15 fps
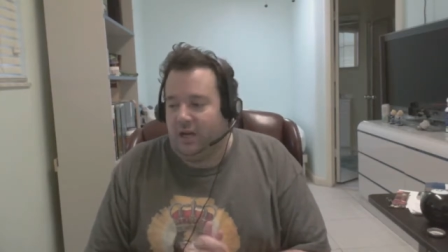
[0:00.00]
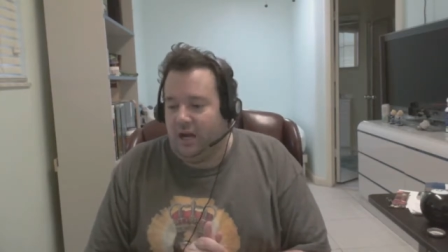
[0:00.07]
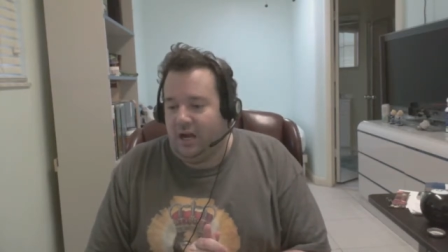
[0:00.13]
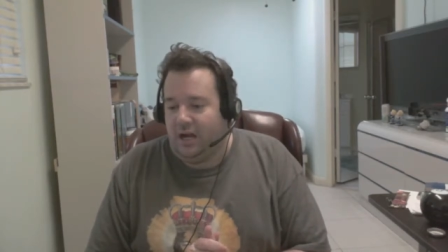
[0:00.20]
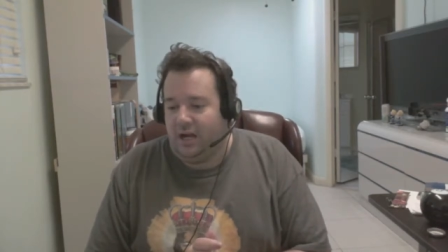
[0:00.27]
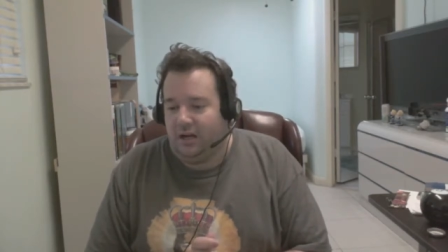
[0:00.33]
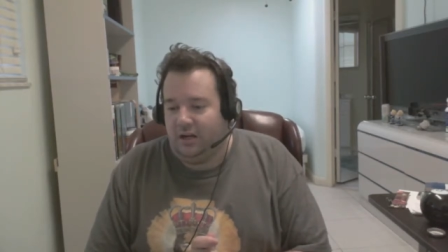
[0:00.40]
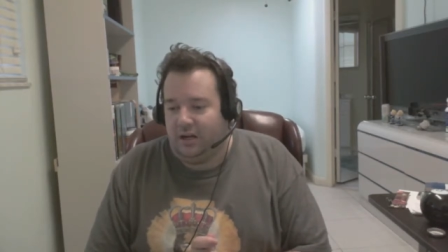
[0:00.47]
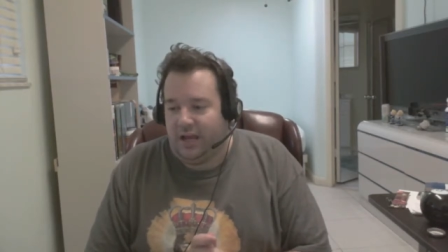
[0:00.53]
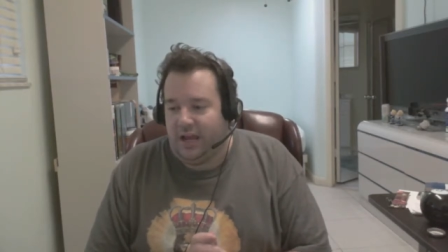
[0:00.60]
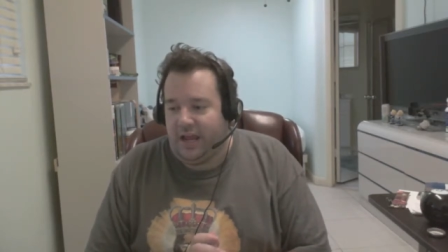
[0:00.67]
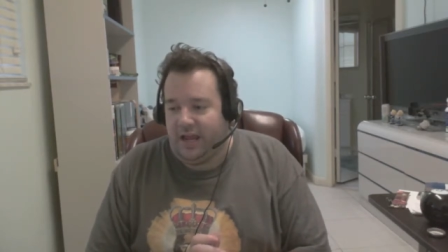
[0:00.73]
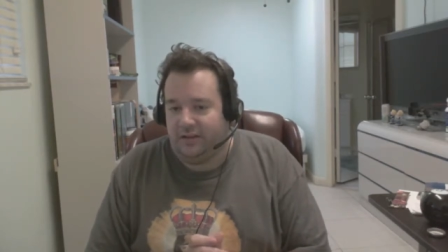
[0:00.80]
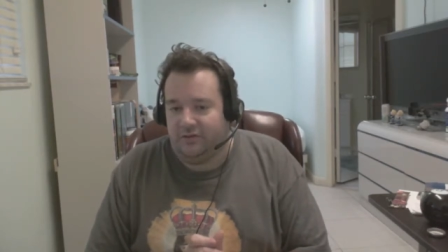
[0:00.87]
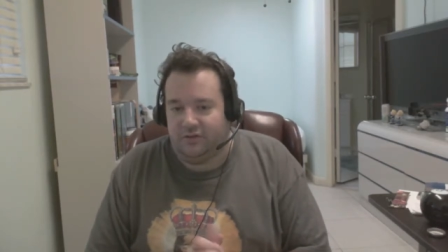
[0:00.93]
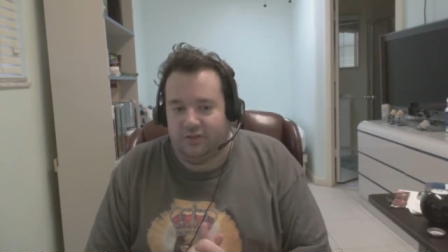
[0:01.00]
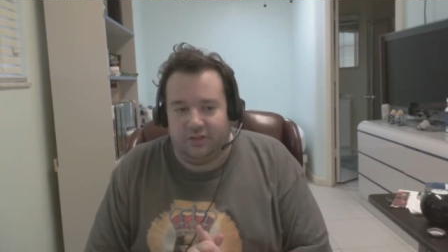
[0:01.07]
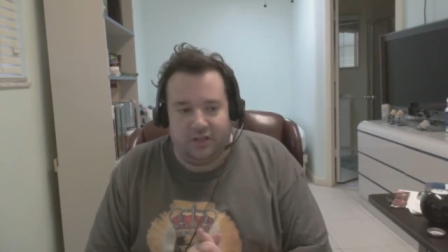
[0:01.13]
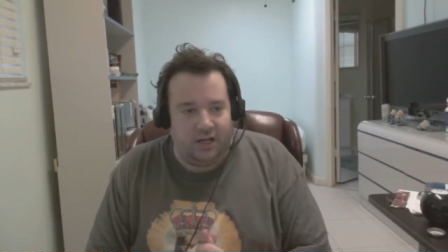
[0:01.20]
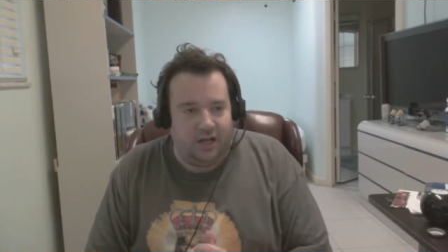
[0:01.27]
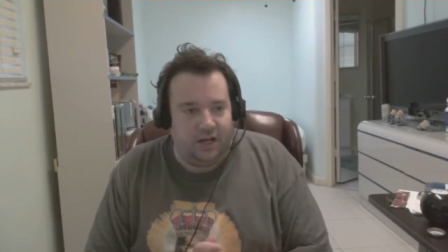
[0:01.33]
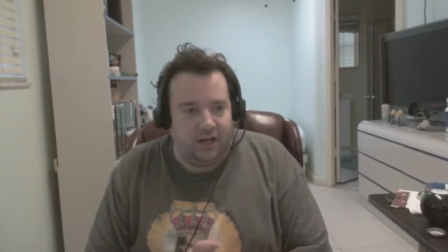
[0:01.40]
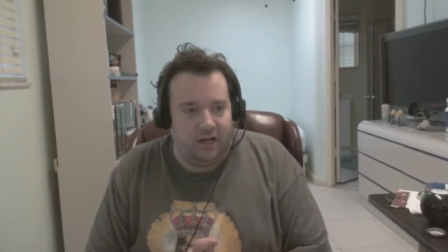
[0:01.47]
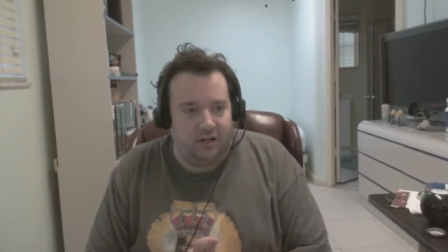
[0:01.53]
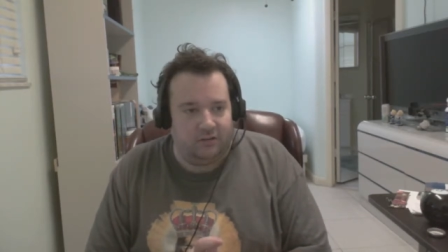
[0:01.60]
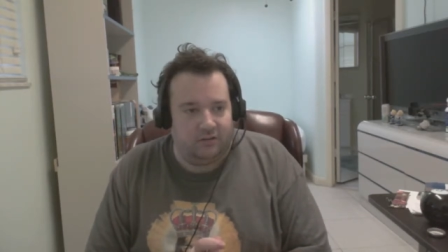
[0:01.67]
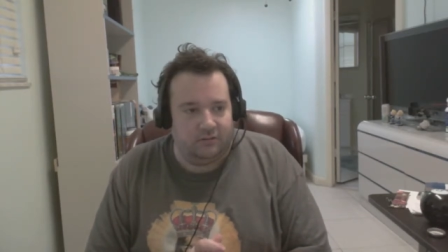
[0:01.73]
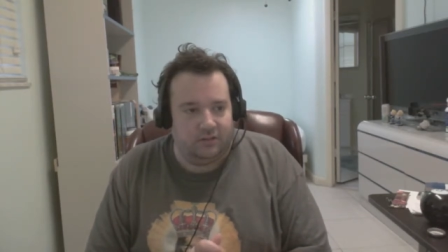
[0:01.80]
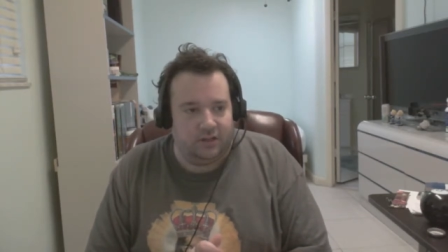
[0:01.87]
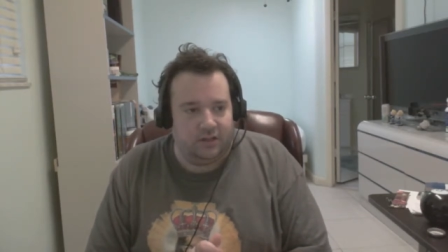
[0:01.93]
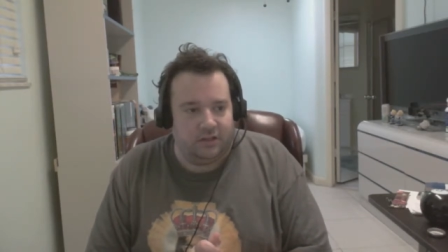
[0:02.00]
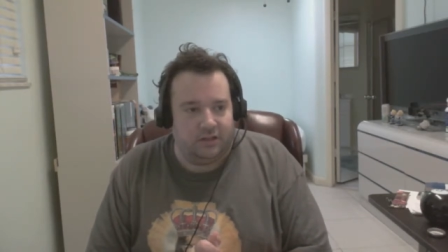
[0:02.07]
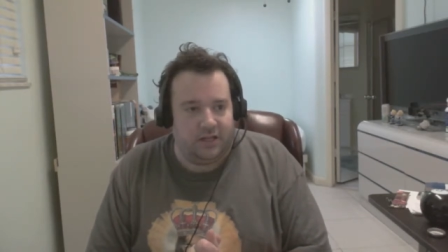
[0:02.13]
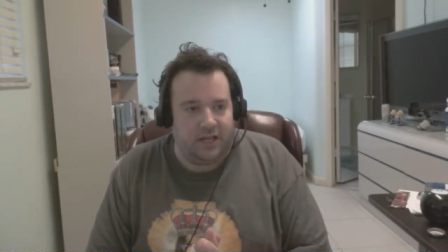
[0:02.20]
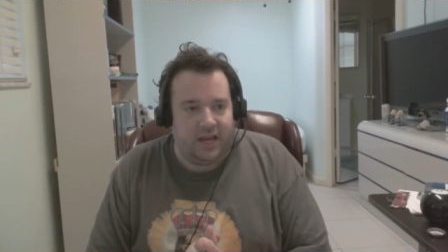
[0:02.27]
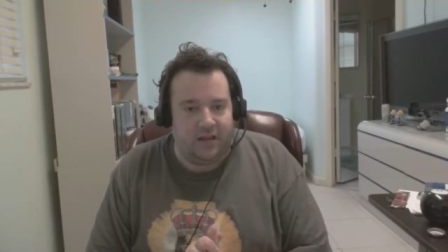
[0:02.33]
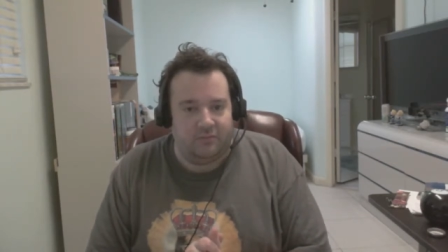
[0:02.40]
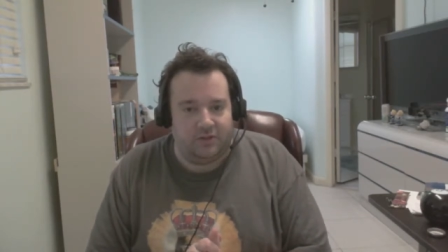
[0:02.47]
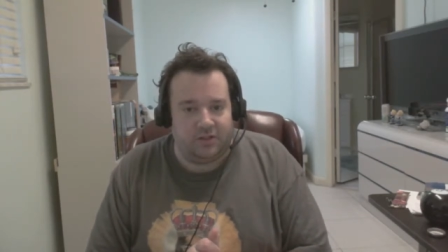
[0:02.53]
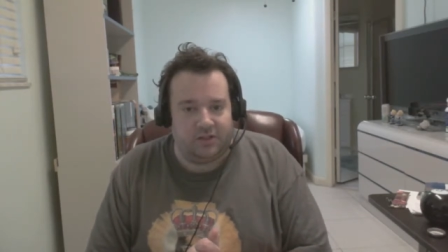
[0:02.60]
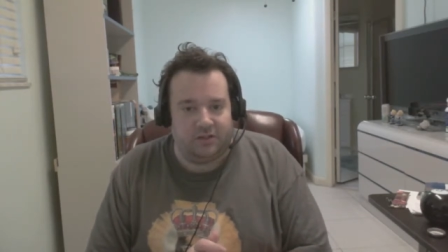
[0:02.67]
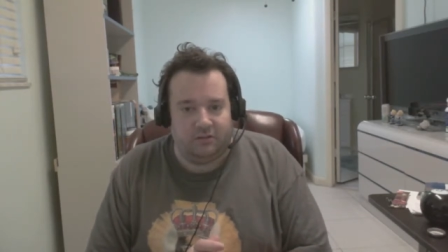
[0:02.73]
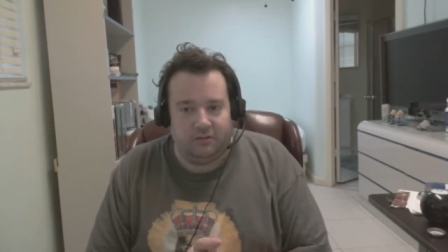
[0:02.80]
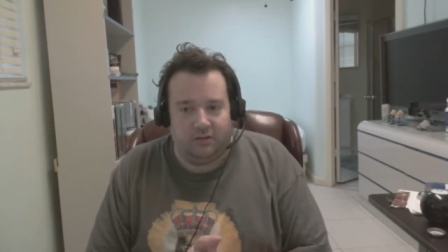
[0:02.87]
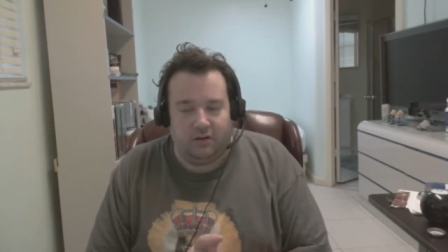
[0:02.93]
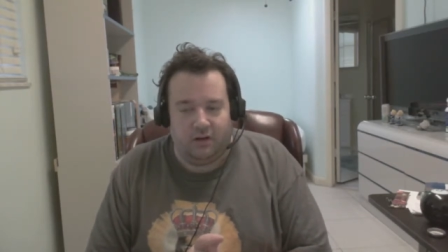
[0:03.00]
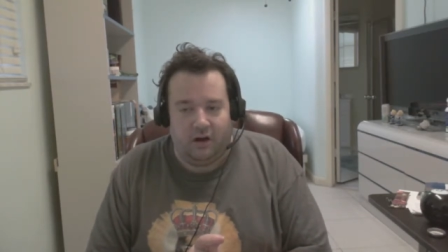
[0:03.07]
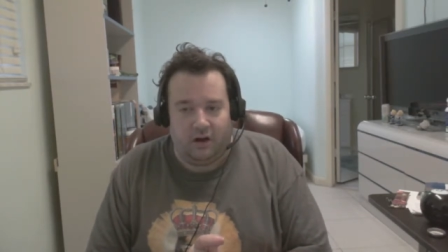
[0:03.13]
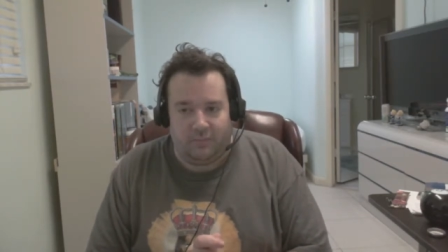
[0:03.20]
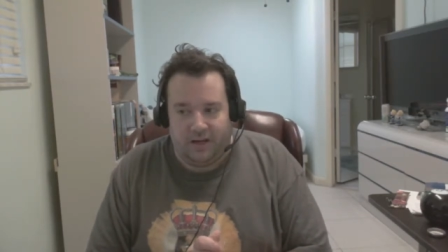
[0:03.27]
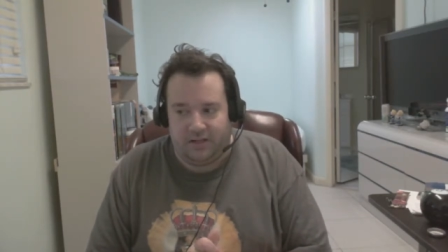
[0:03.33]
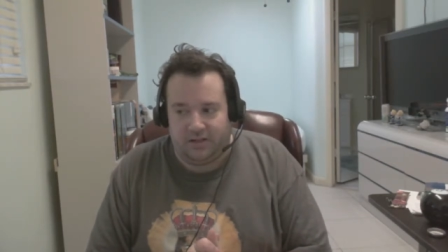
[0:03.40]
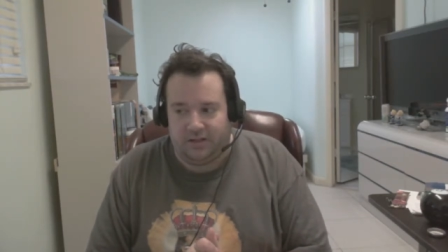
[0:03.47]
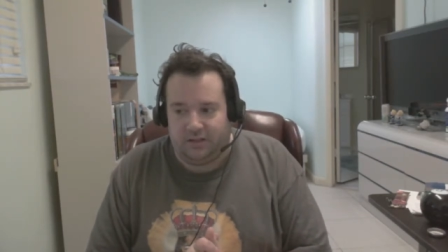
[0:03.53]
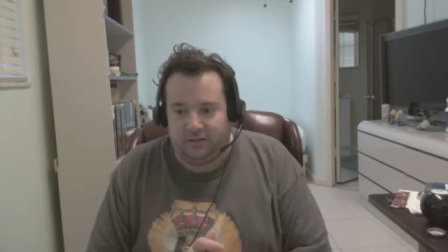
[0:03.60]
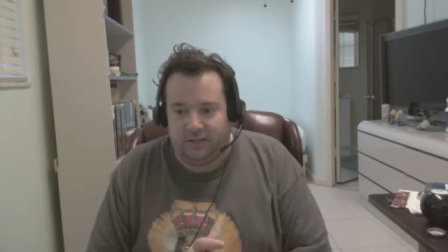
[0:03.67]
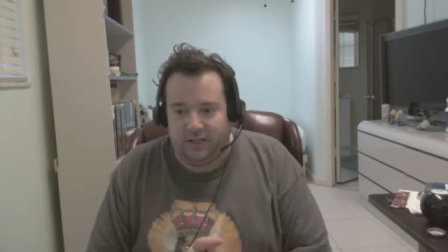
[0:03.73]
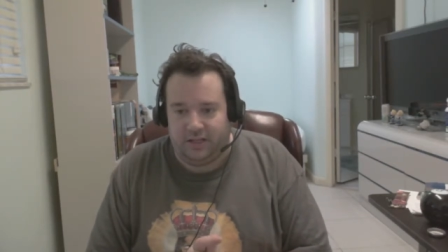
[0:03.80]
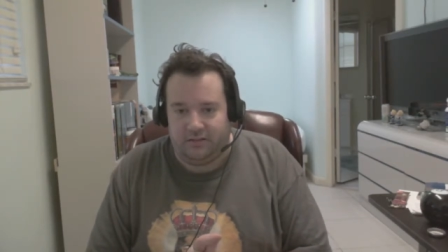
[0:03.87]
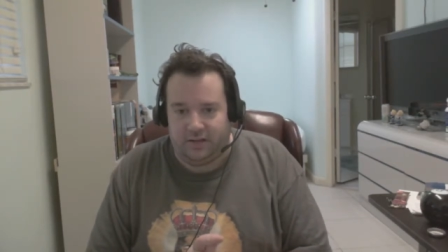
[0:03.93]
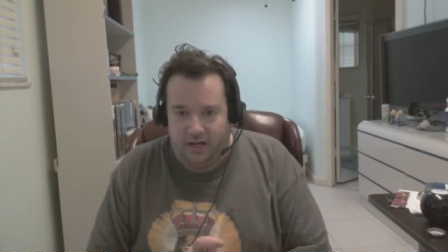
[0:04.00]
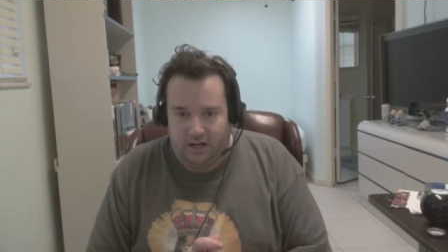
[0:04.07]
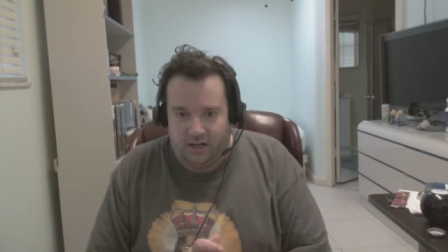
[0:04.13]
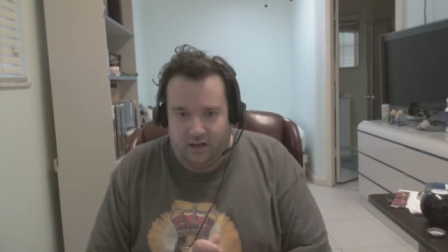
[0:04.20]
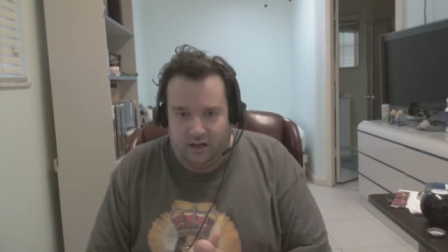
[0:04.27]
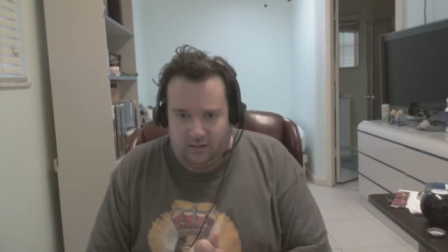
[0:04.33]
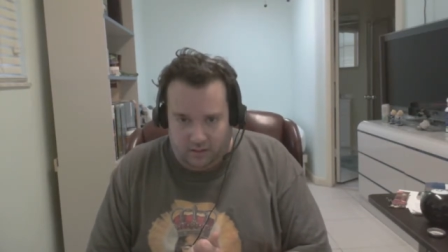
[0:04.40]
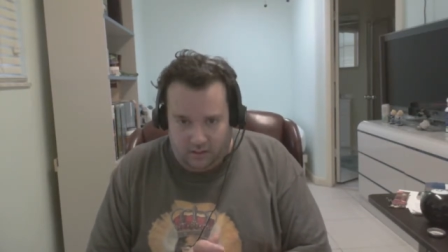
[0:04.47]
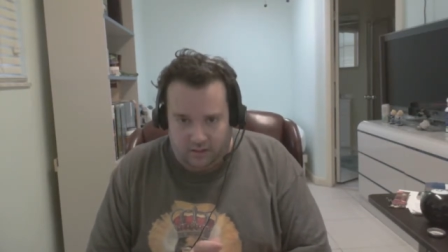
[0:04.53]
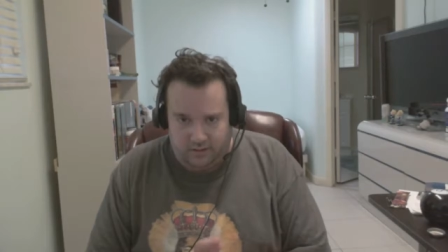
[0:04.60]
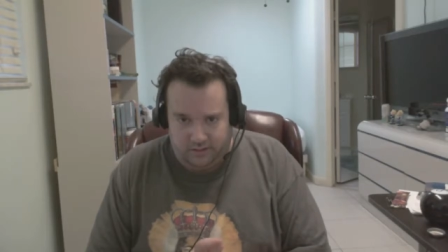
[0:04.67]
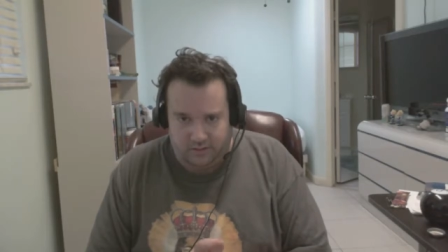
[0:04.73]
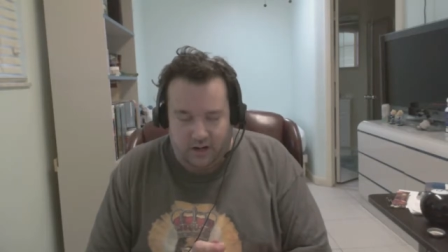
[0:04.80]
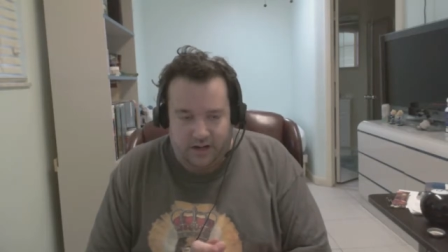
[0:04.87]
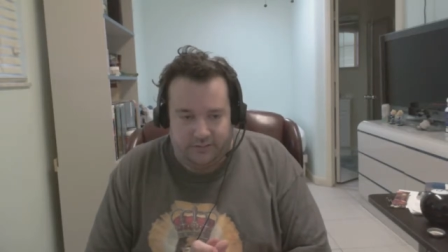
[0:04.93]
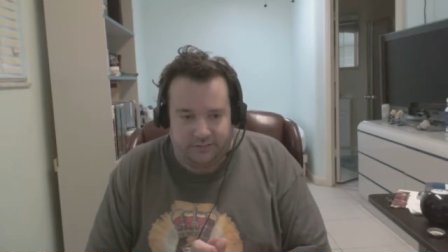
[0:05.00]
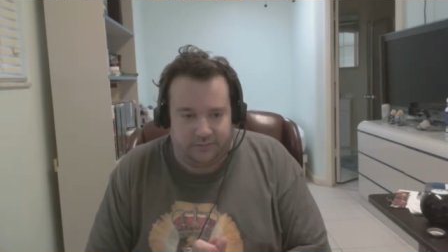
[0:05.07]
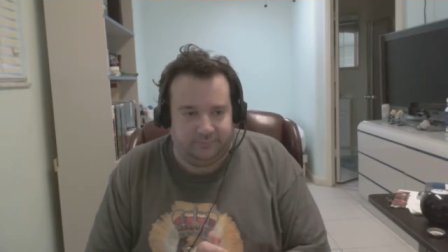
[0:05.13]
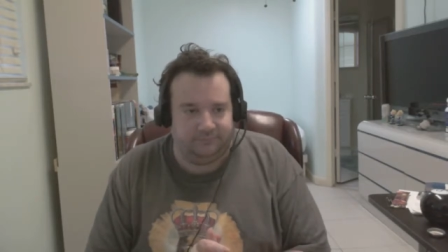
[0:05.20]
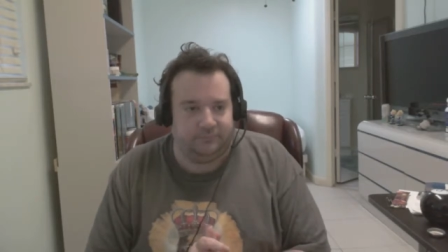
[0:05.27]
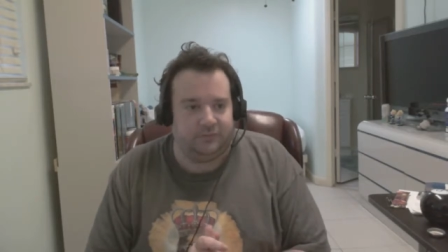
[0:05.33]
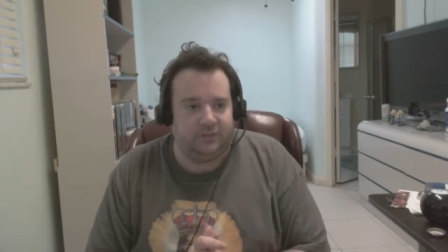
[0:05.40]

And games are basically data on a hard drive.